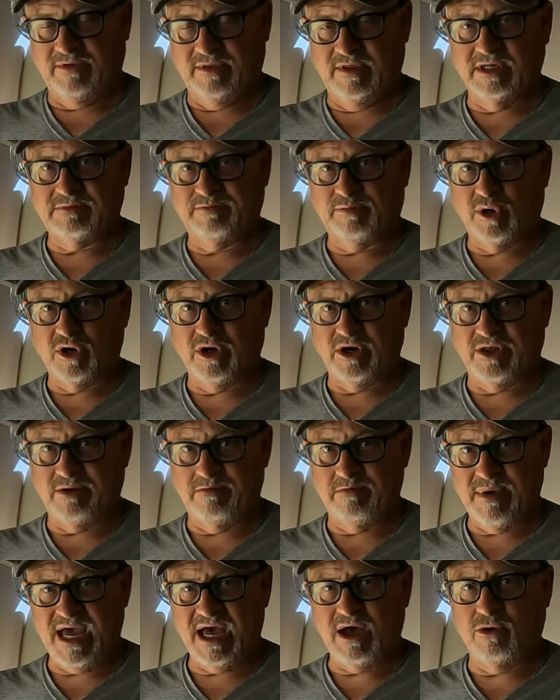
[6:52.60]
that's part of the
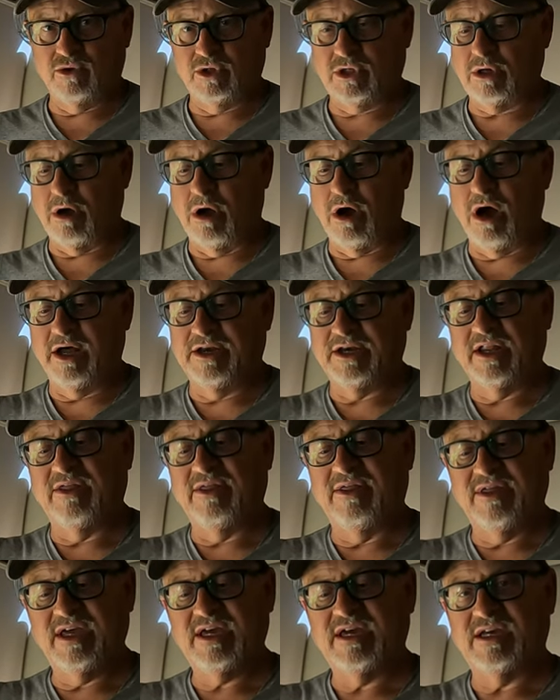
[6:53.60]
mount onto
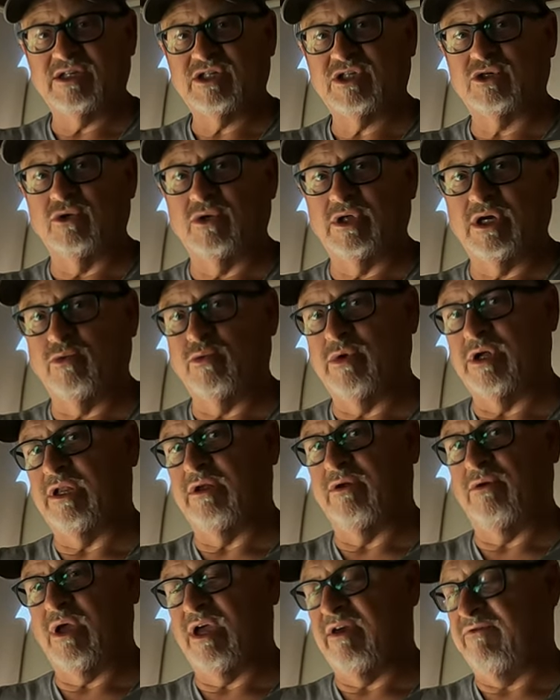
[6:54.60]
this so that when
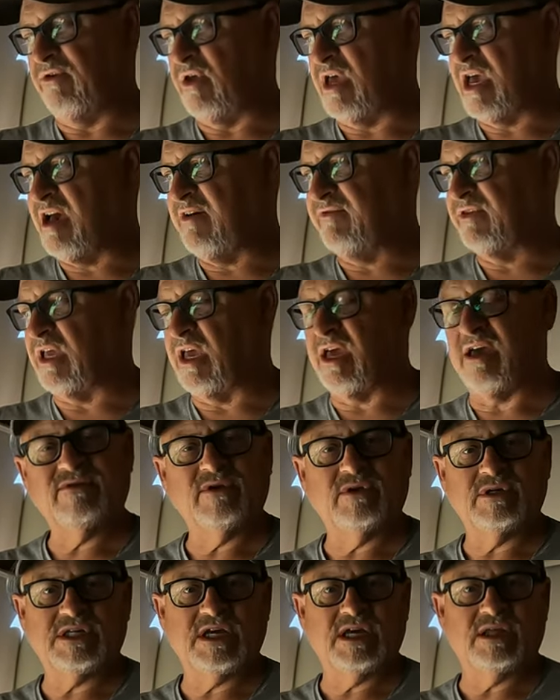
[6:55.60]
you if you have to have
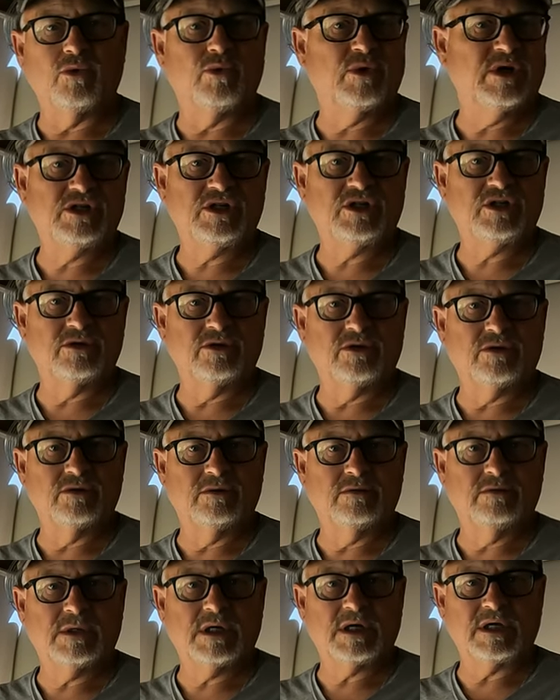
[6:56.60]
the say the windshield
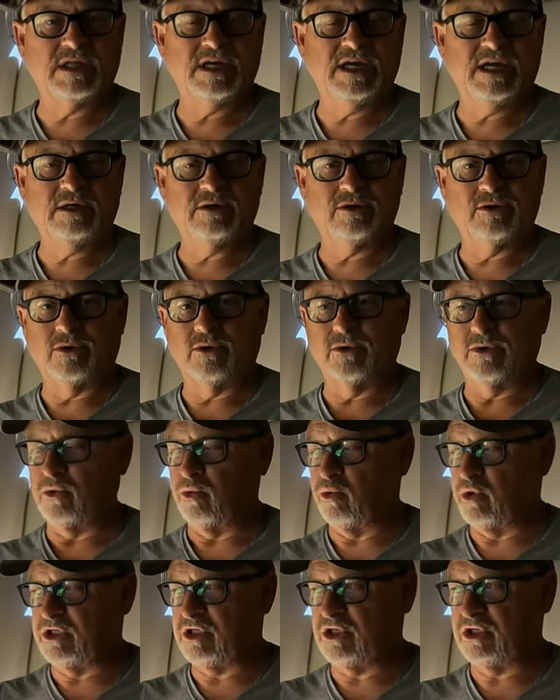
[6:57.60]
cleaned or the
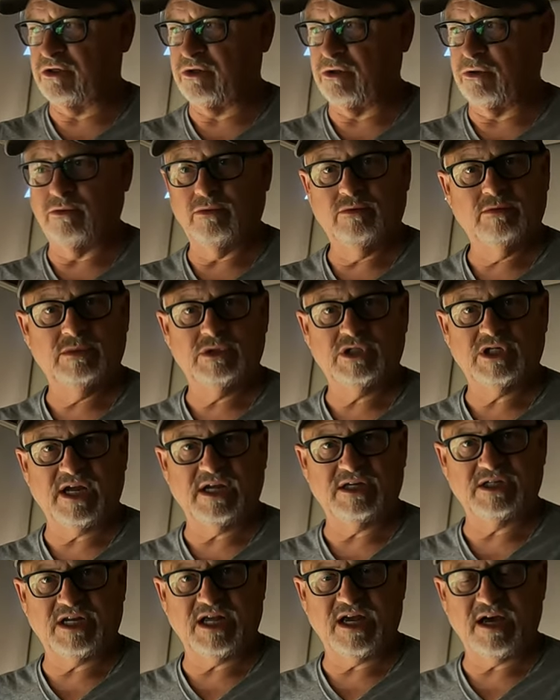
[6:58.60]
windshield
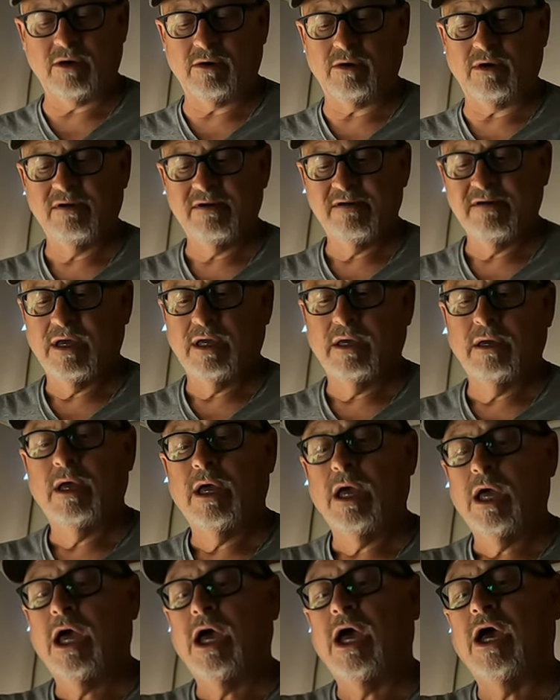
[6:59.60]
changed out
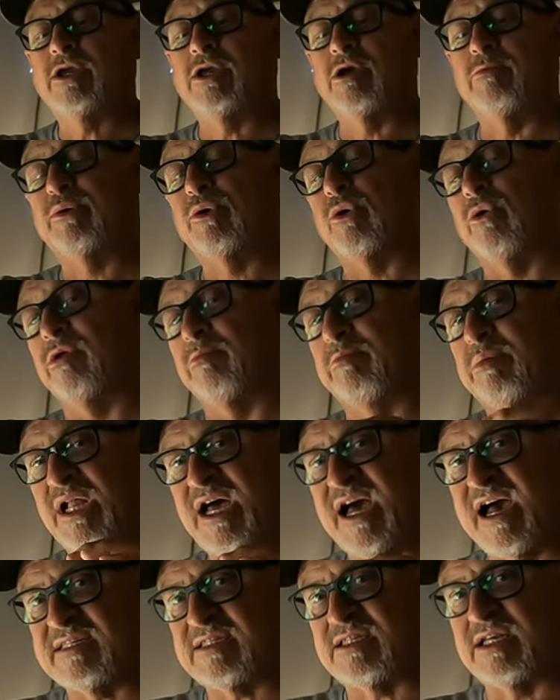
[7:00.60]
you pull the
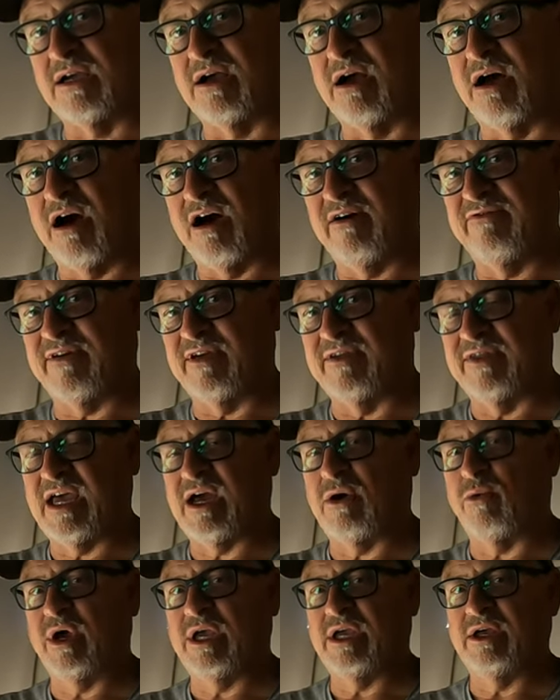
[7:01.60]
plastic off and
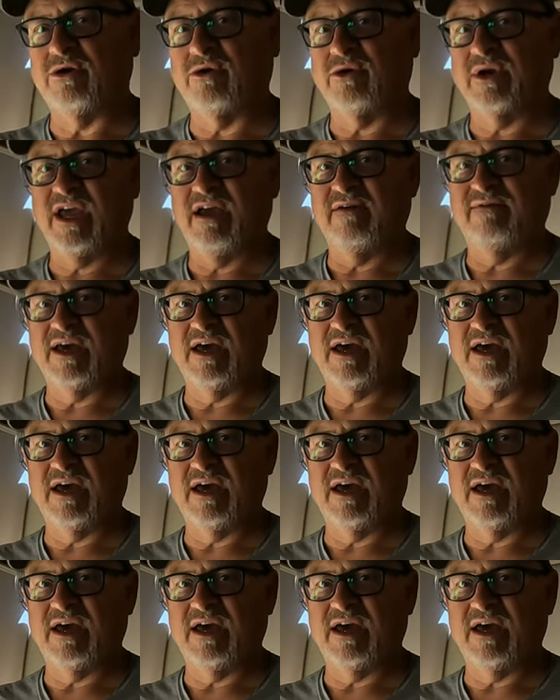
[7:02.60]
that way you don't have